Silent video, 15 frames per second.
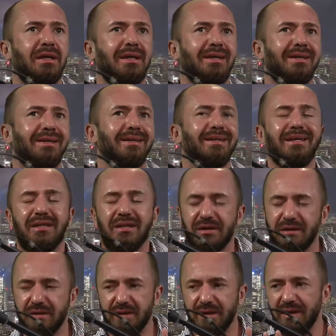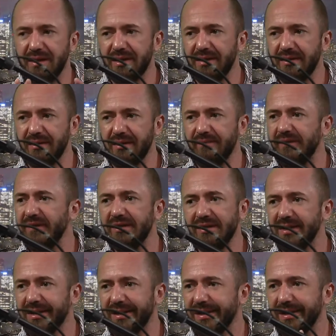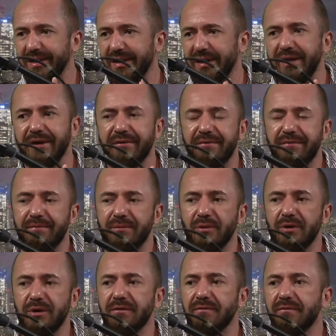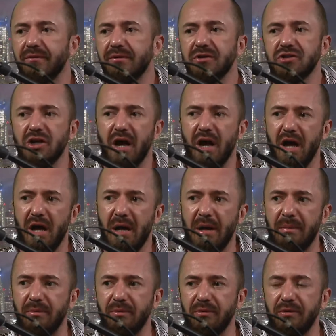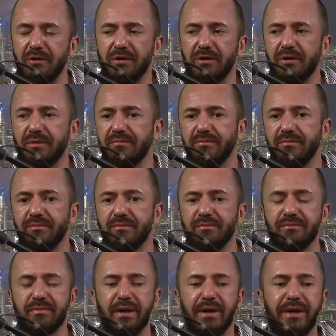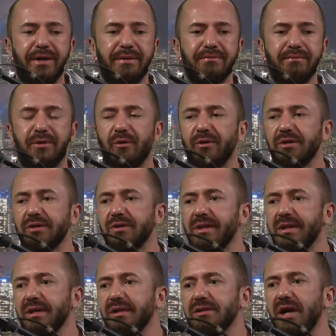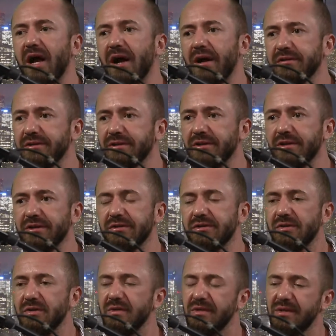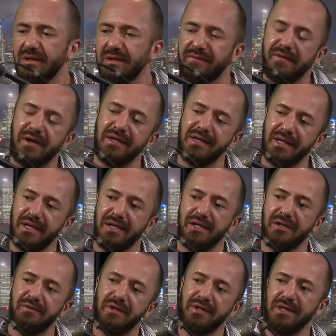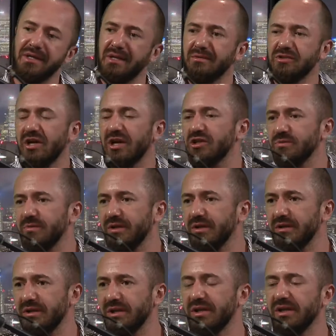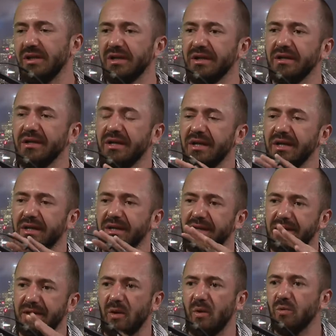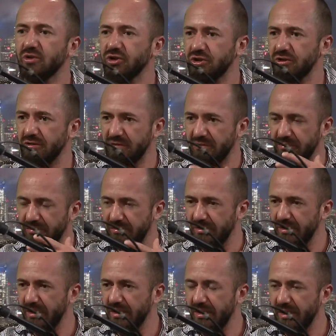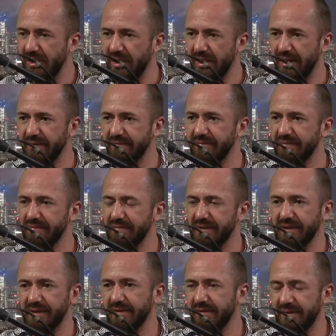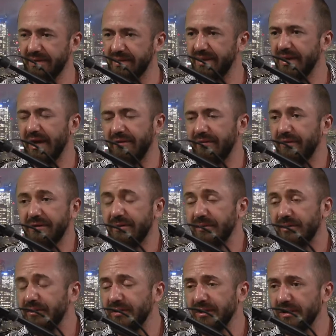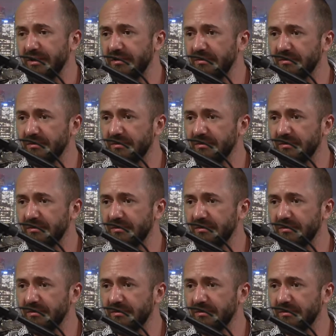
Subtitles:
legal inconveniences, like looking for a job or going to see a doctor? Do you face any criticism, judgment in a social side of our community?